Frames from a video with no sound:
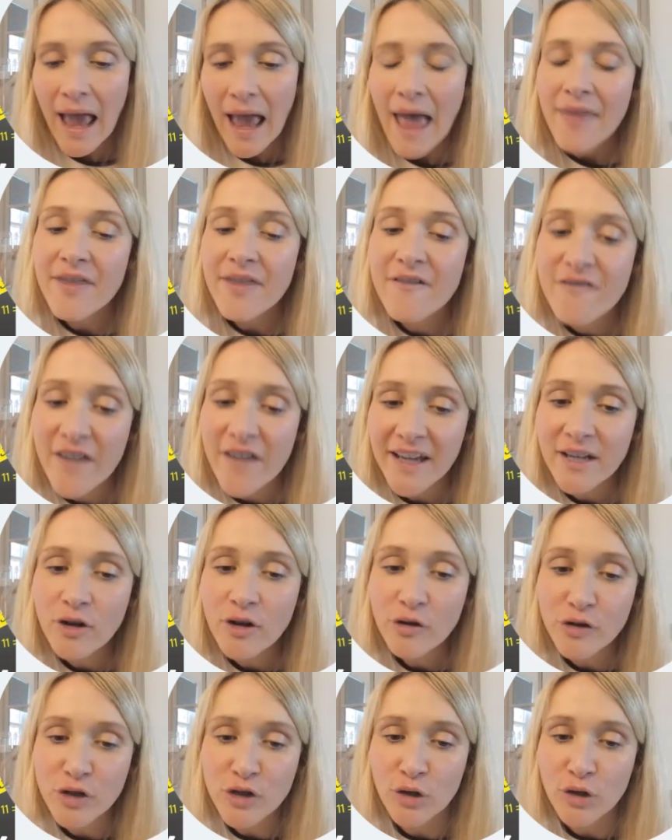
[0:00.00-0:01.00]
The final
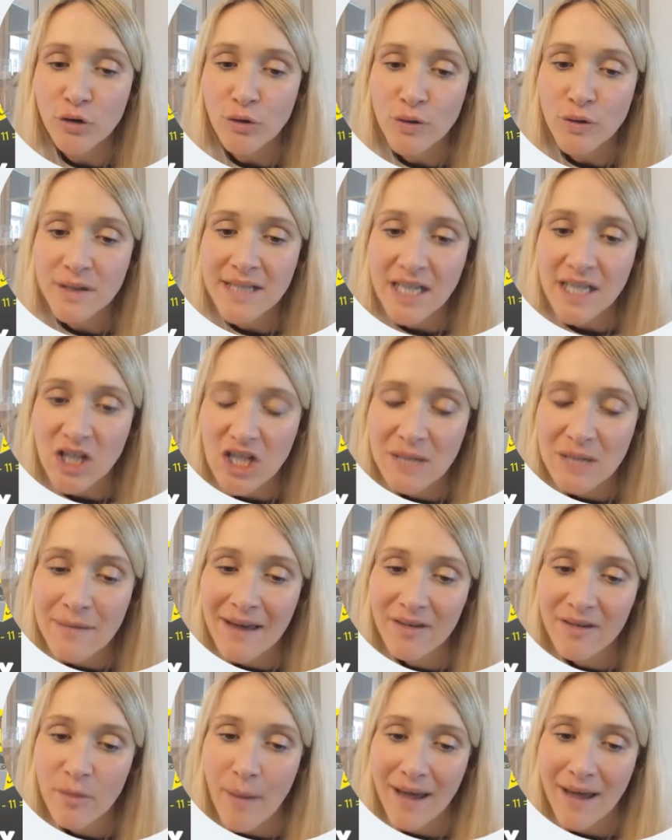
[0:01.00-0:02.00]
2, Teaching
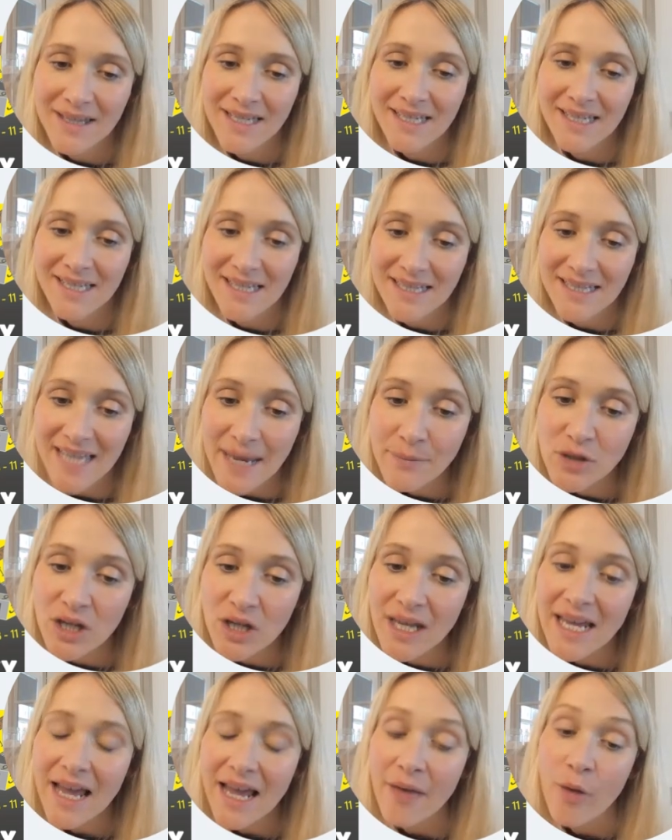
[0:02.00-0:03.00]
Mathematics
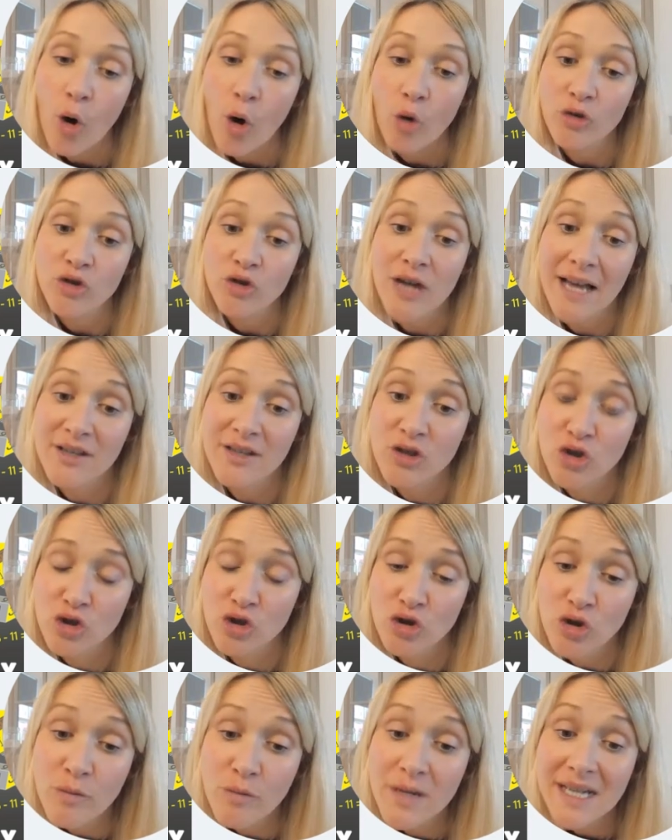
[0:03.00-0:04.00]
Conceptually and On Track
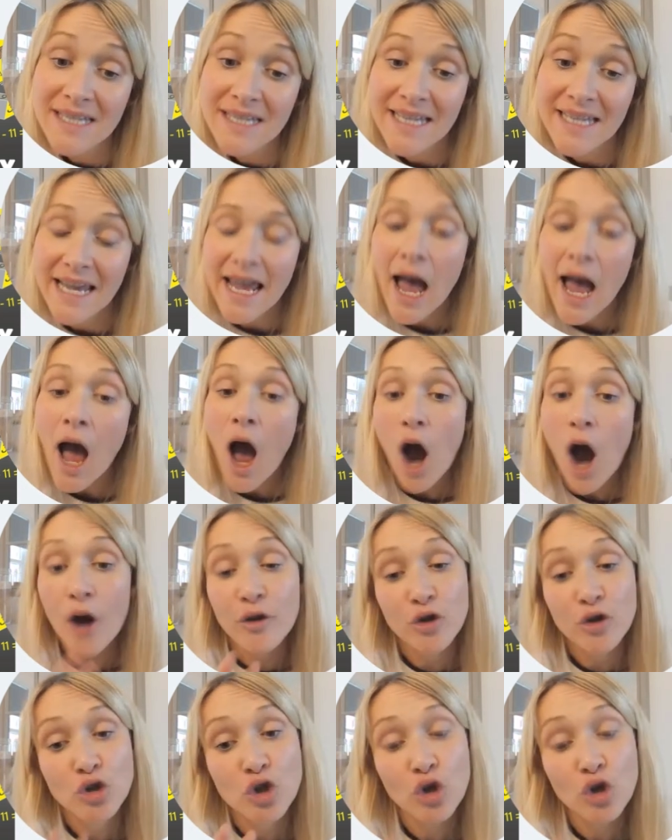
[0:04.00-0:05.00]
Numeracy, are the
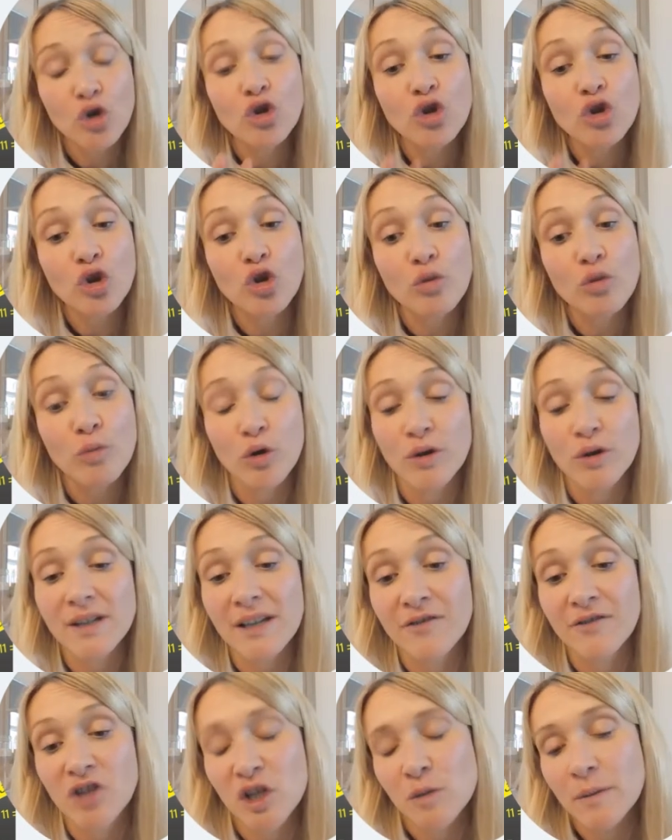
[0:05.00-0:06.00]
2 new books that
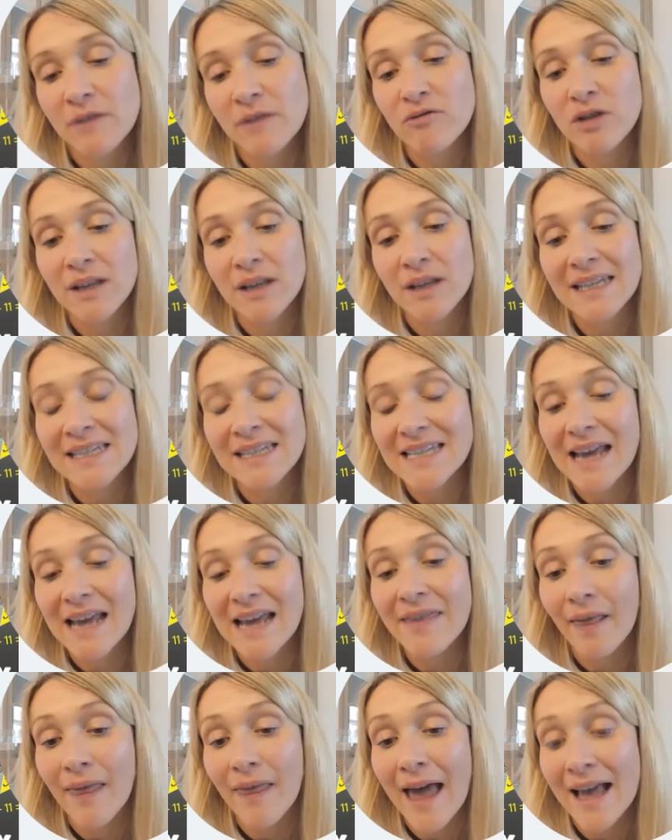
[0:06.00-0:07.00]
have just been released in
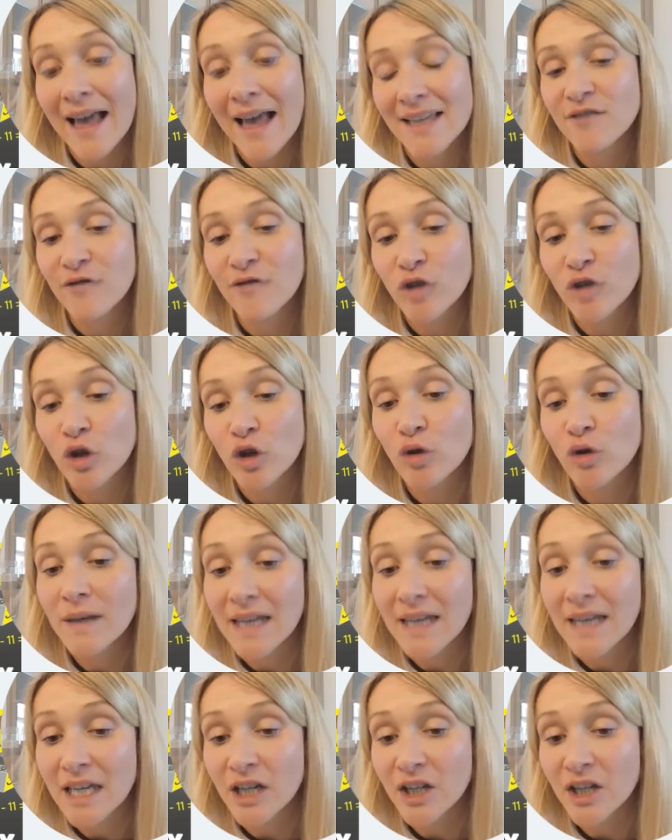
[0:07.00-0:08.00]
the last few
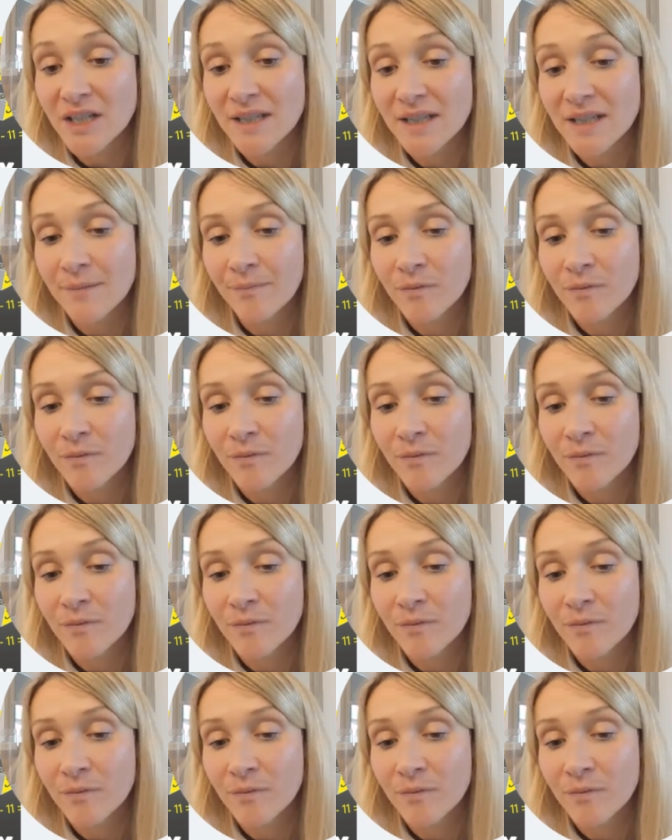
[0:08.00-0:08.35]
years.